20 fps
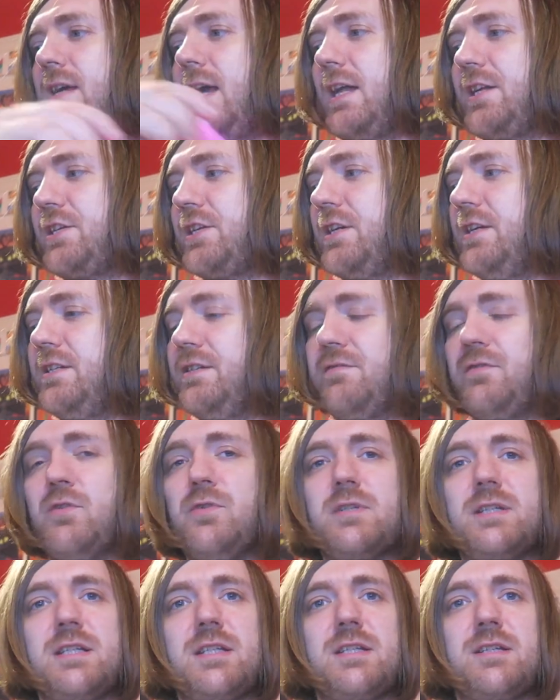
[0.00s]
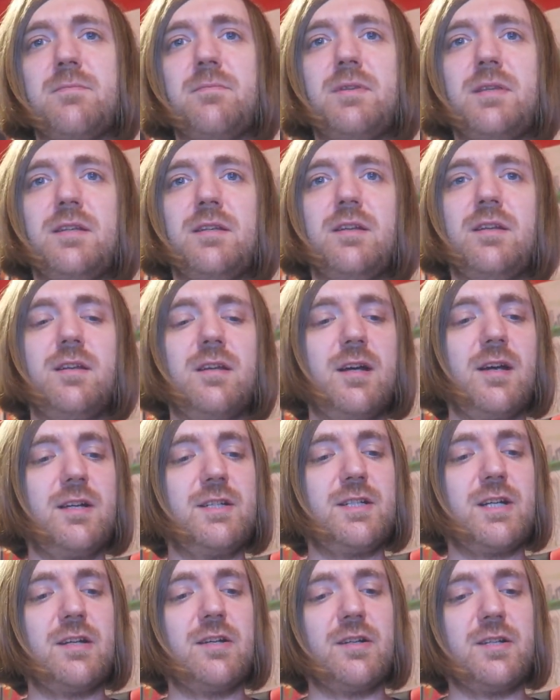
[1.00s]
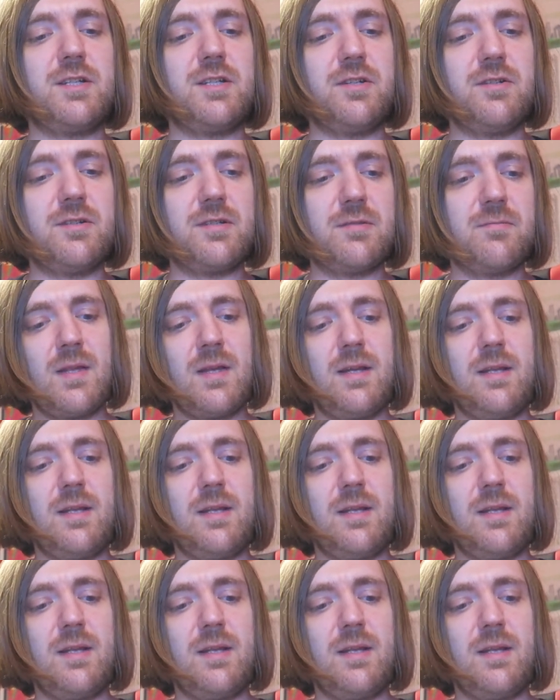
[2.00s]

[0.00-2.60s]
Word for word: Actually, divorce is something that uh, Jedi's use.